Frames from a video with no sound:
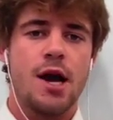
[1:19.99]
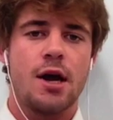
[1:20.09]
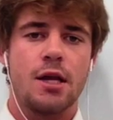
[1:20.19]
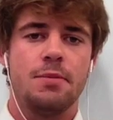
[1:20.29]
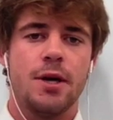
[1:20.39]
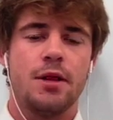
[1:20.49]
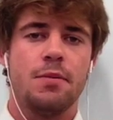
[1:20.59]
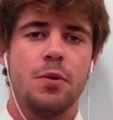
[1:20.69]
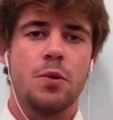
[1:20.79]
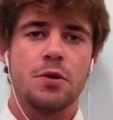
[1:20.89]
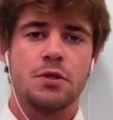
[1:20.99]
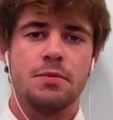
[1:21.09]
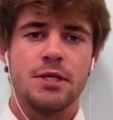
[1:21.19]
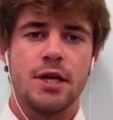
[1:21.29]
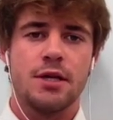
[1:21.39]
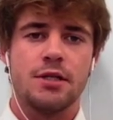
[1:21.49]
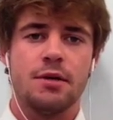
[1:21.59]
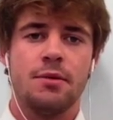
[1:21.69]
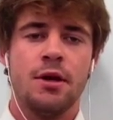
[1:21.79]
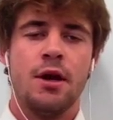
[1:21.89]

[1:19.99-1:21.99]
occupied the borders of Byzantium.